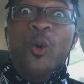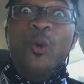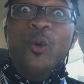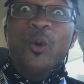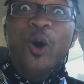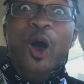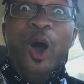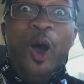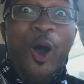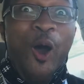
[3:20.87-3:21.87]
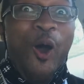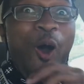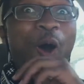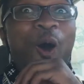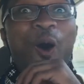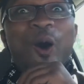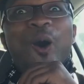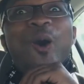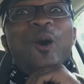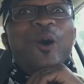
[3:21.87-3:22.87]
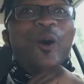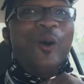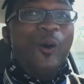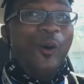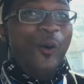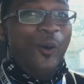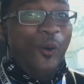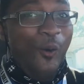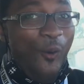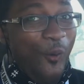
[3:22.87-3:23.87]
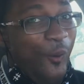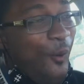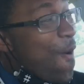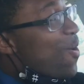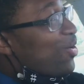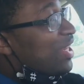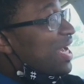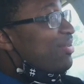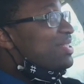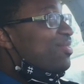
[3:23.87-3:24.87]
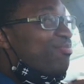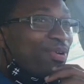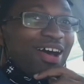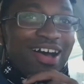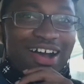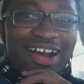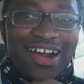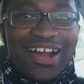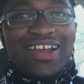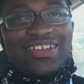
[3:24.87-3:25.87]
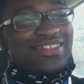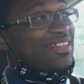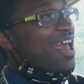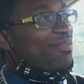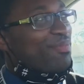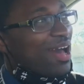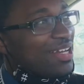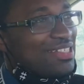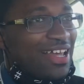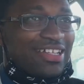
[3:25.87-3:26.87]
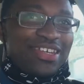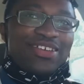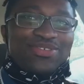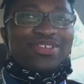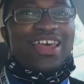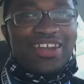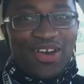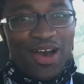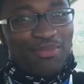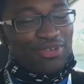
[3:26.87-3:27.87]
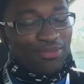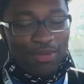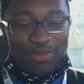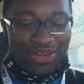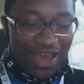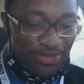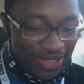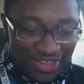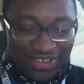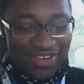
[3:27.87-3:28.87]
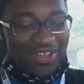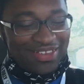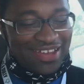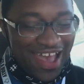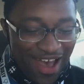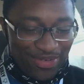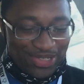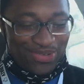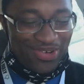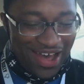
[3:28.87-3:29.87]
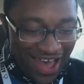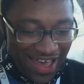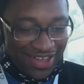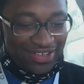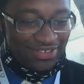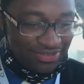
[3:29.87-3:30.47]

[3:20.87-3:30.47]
Whoa! That was a bar. Stack bodies like Tetris. I know I'm gonna remember that one. That was wild.